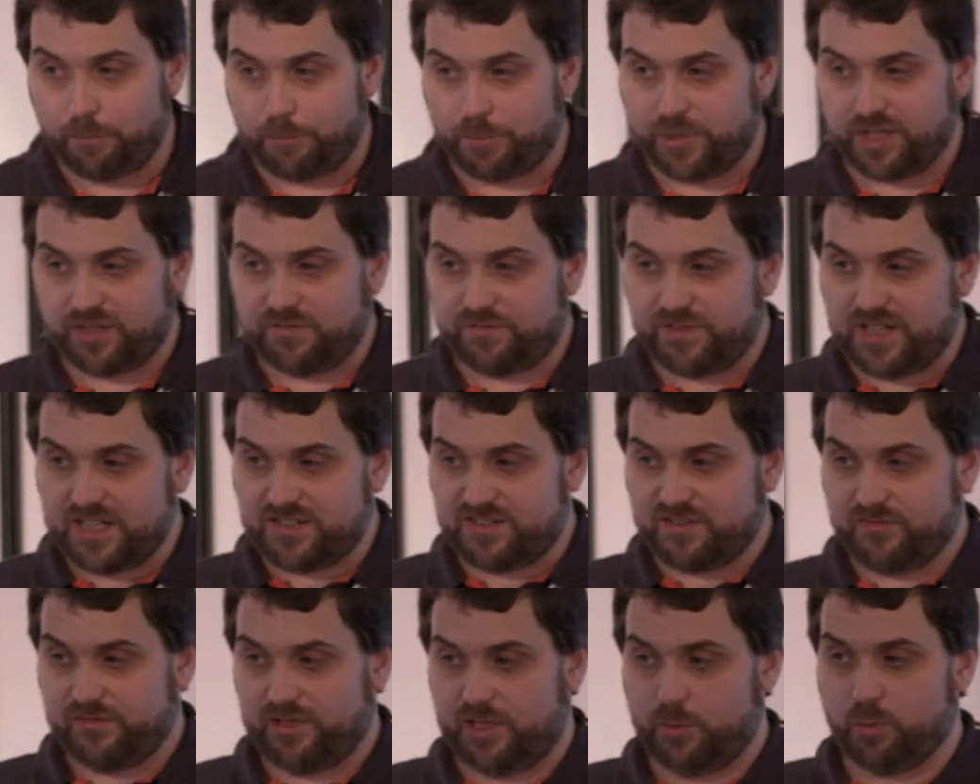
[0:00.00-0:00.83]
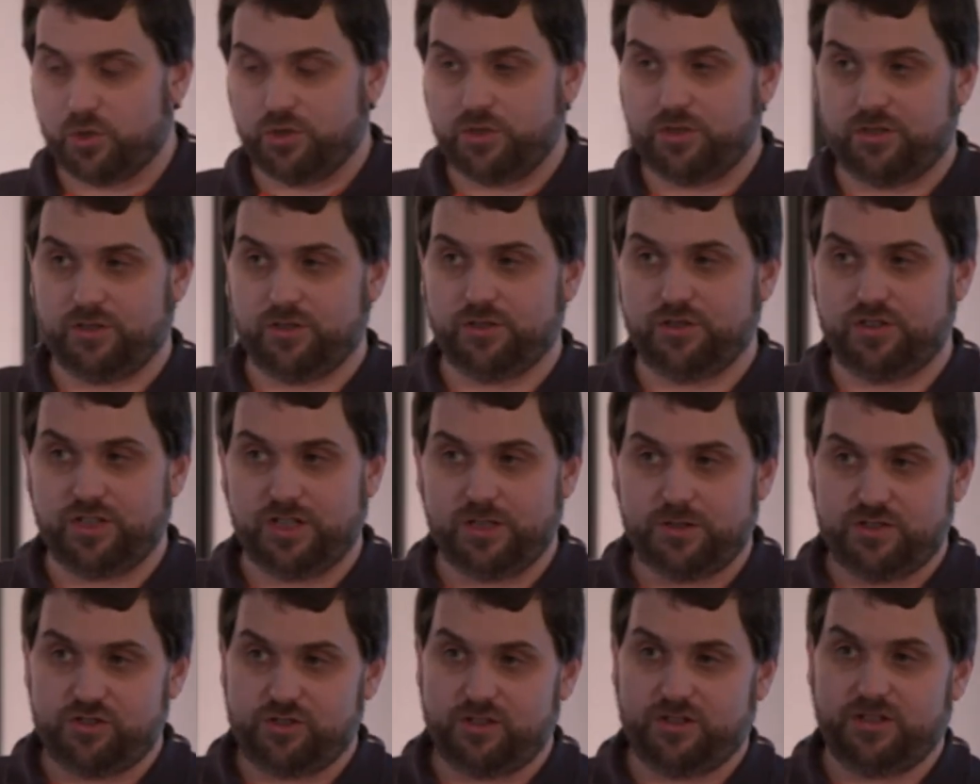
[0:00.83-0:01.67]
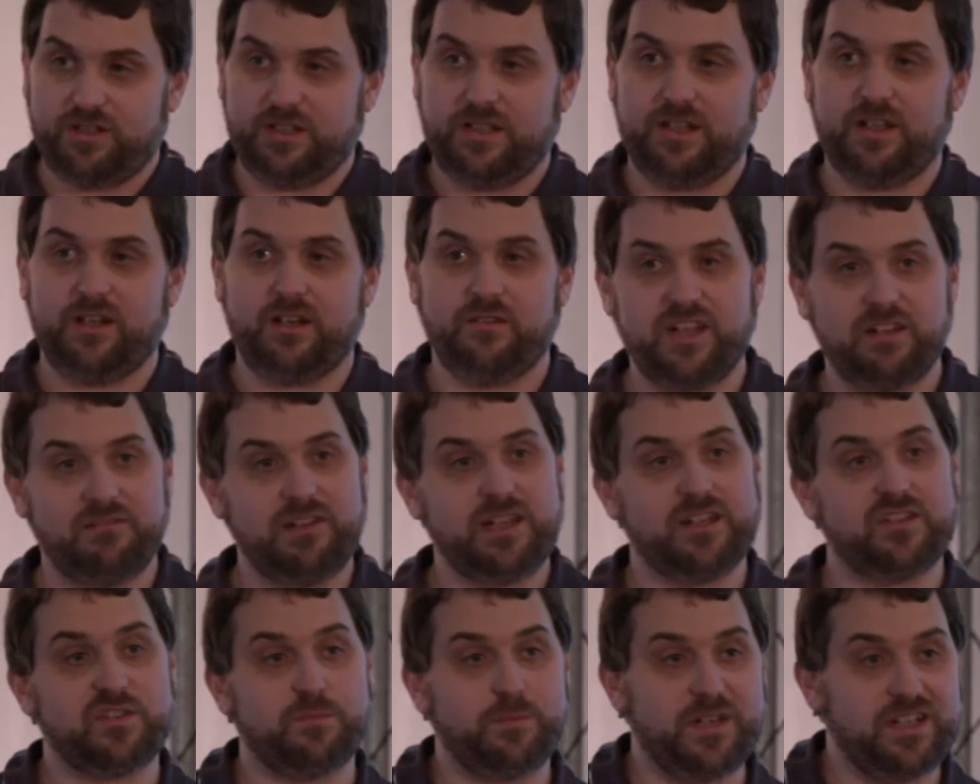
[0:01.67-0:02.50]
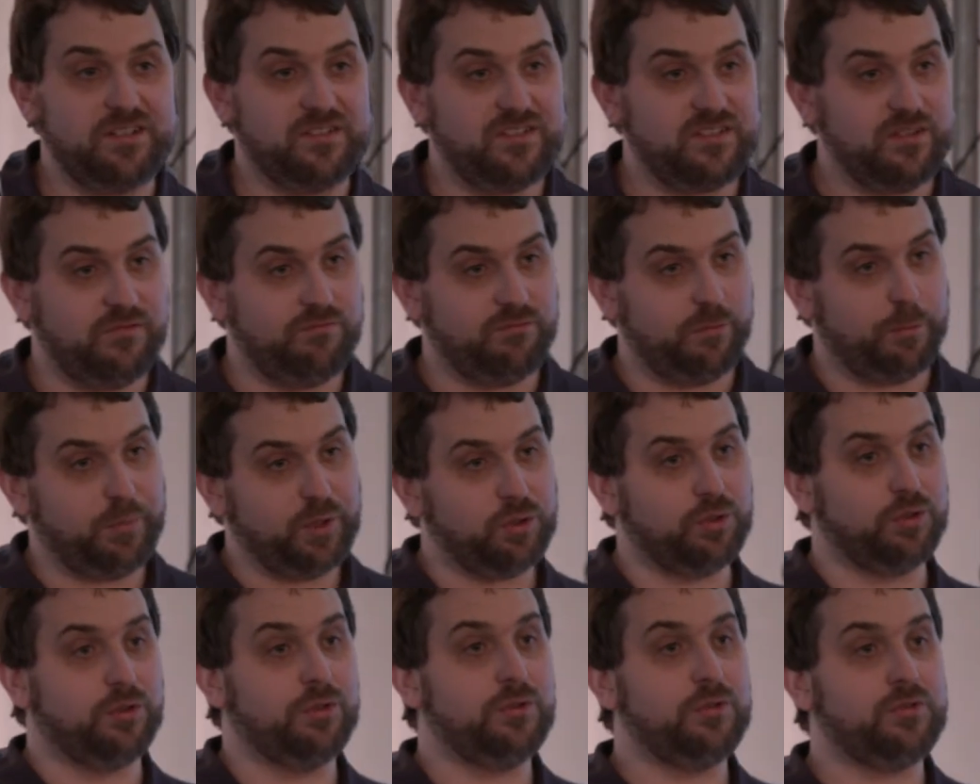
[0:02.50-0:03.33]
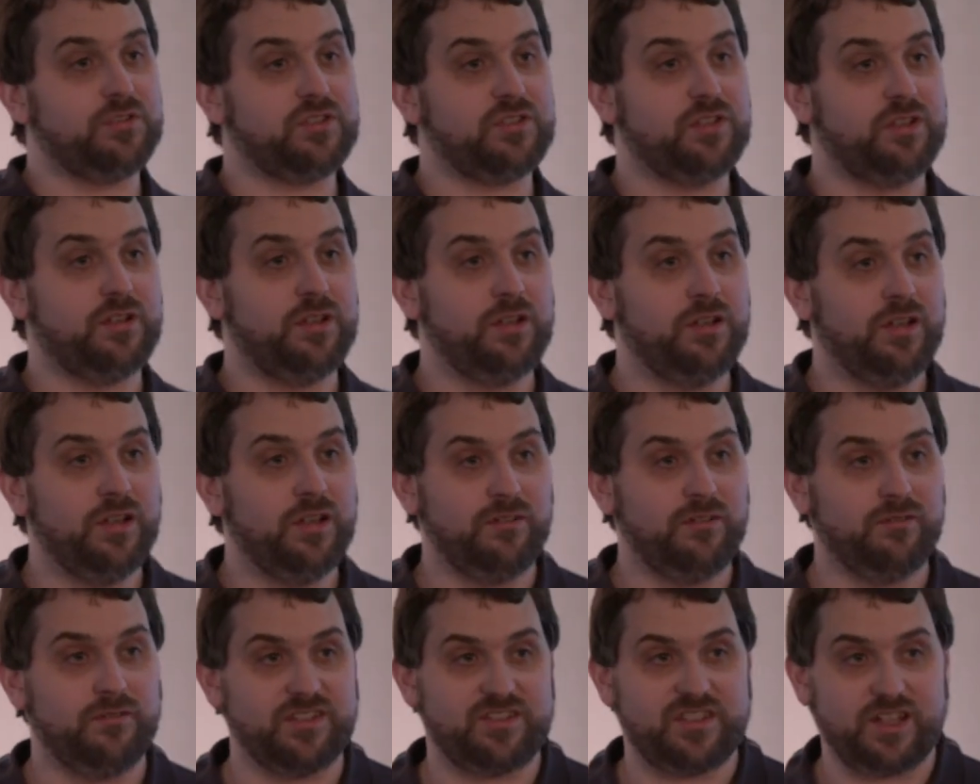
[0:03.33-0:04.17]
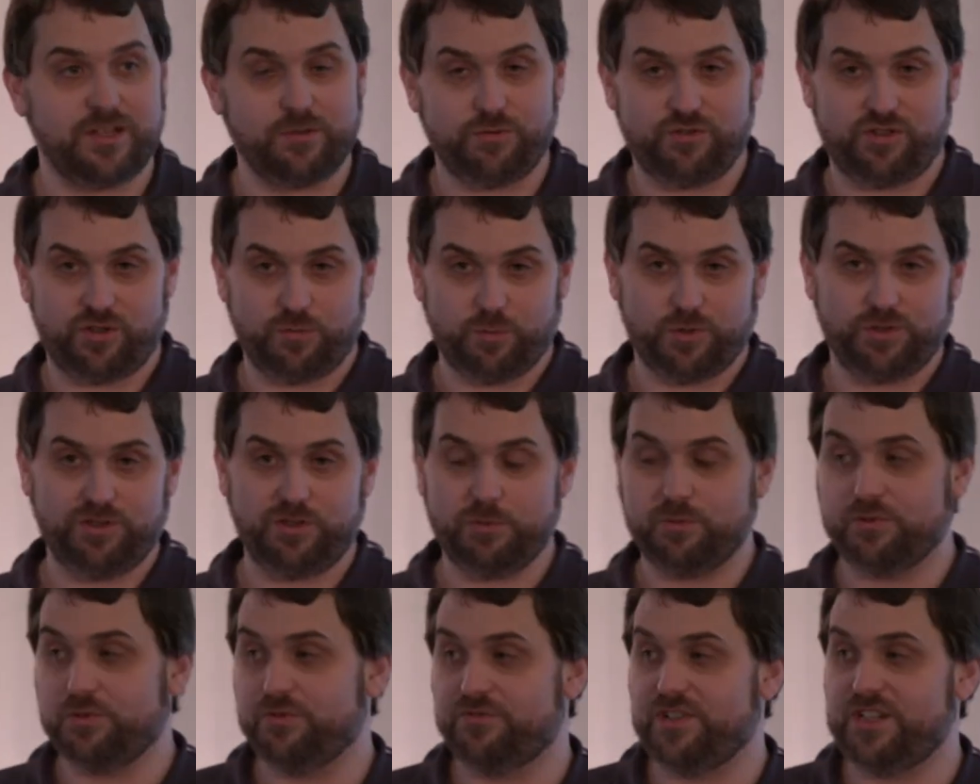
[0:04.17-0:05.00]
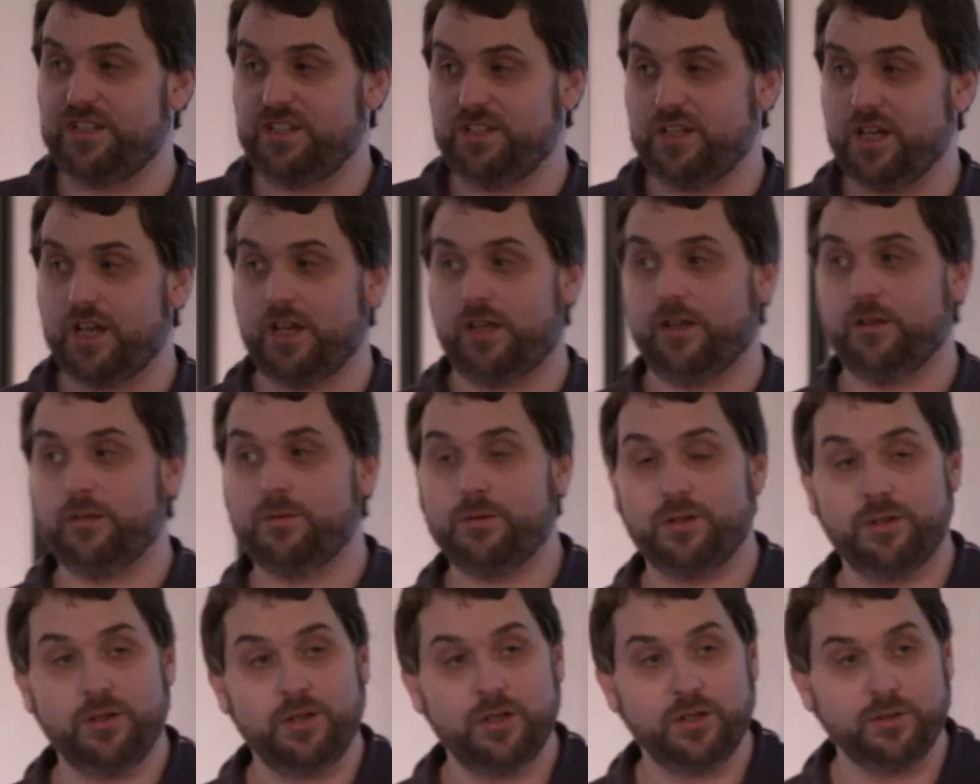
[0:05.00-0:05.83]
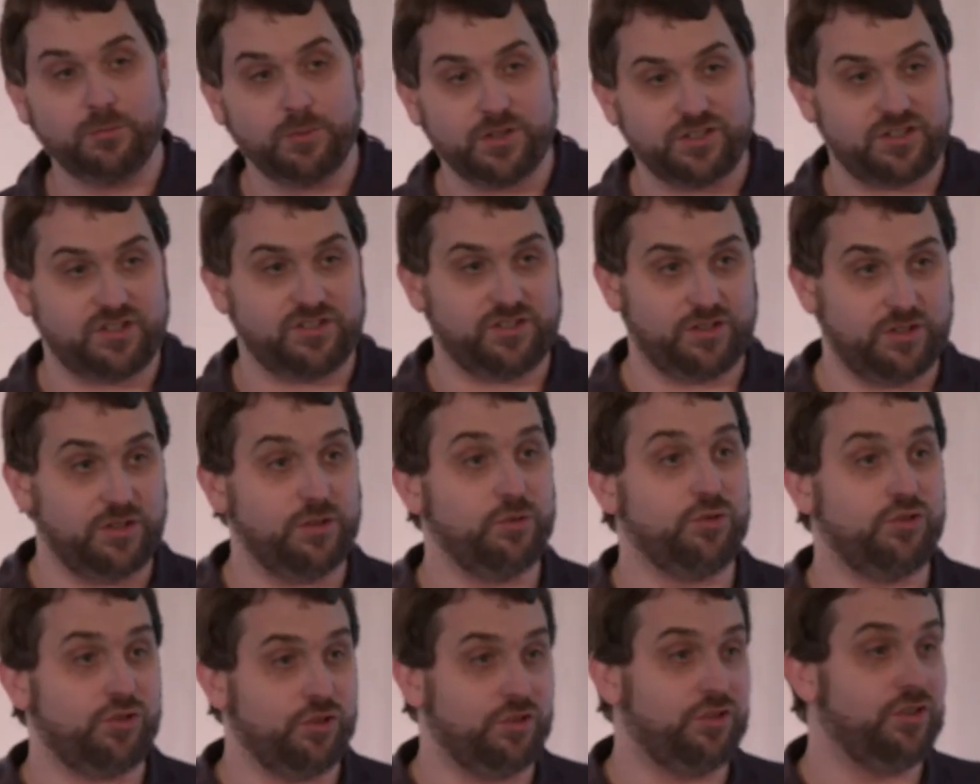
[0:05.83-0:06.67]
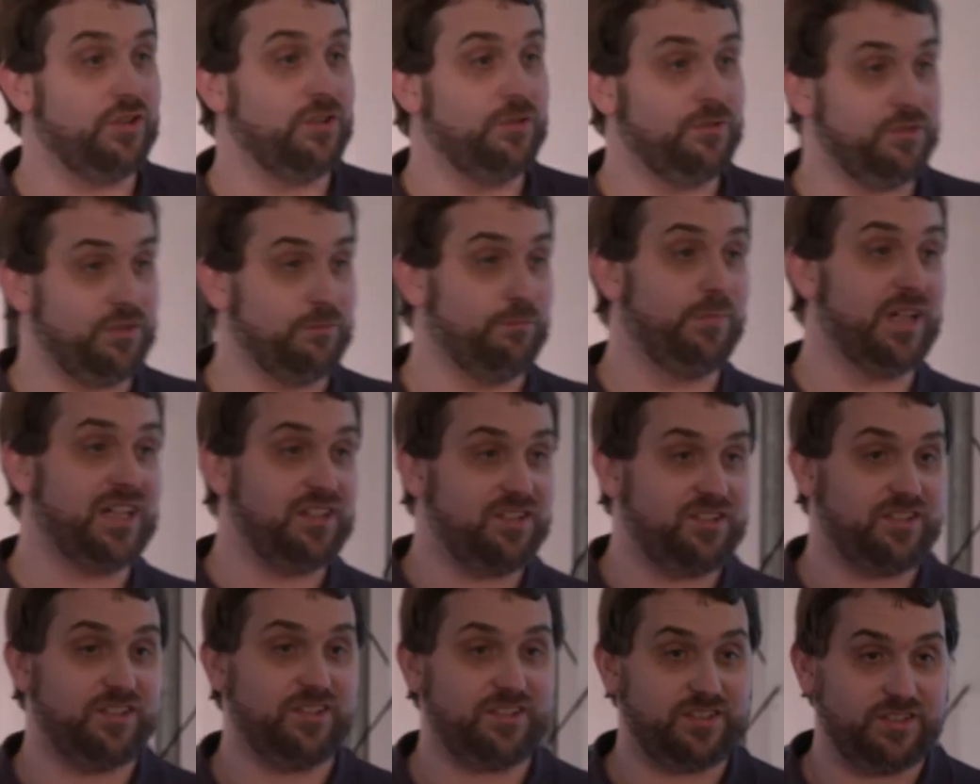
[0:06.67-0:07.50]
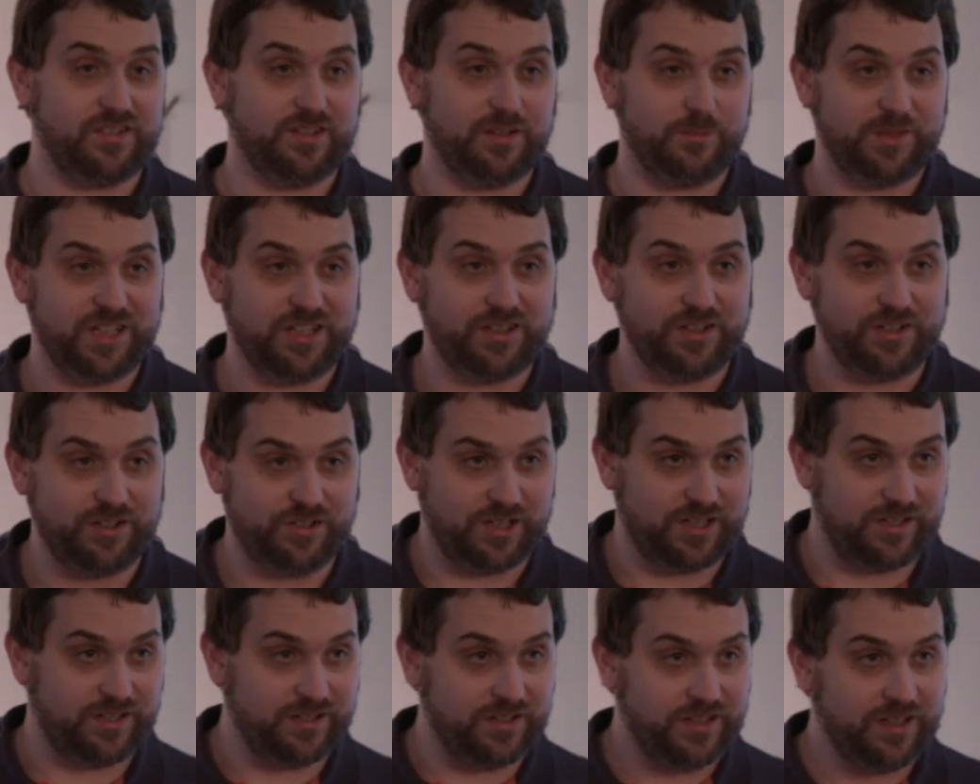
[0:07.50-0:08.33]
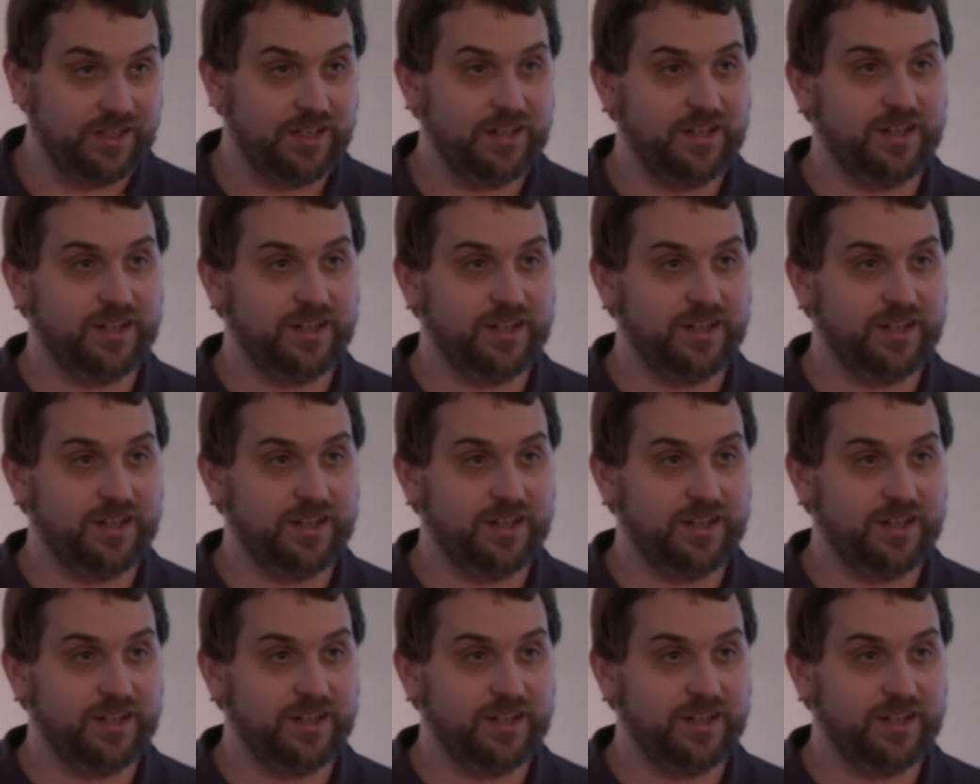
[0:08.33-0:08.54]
but effectively what you're going to do is you're going to get a very expensive report that tells you what you already know, which is that you should do some basic cyber hygiene.